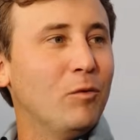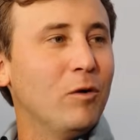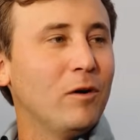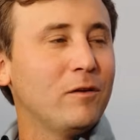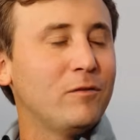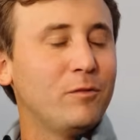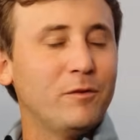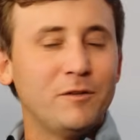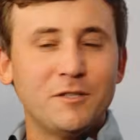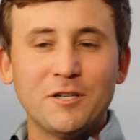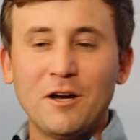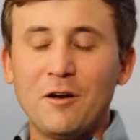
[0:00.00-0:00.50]

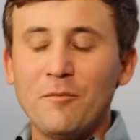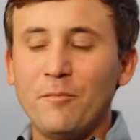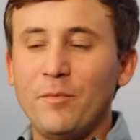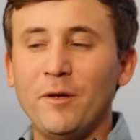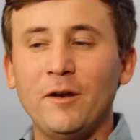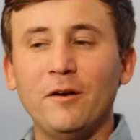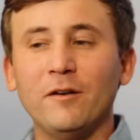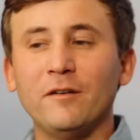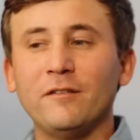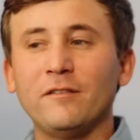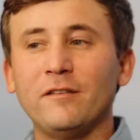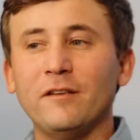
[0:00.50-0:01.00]
worked with John
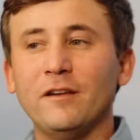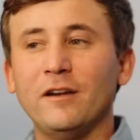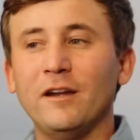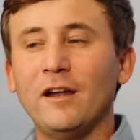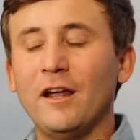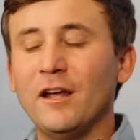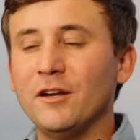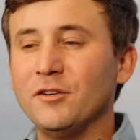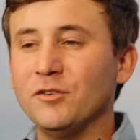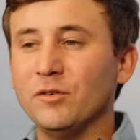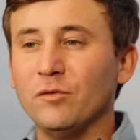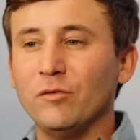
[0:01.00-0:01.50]
Peterson
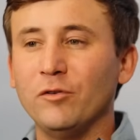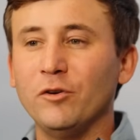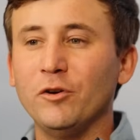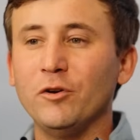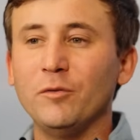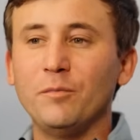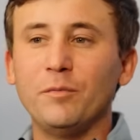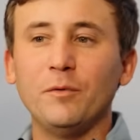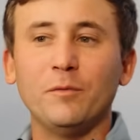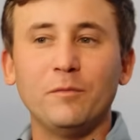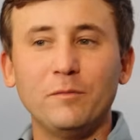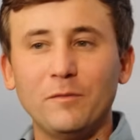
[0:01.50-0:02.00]
and Andrew
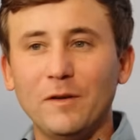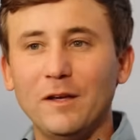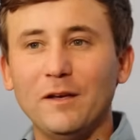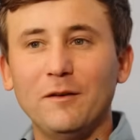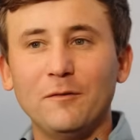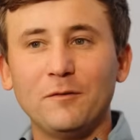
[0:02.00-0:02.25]
Loupe, who's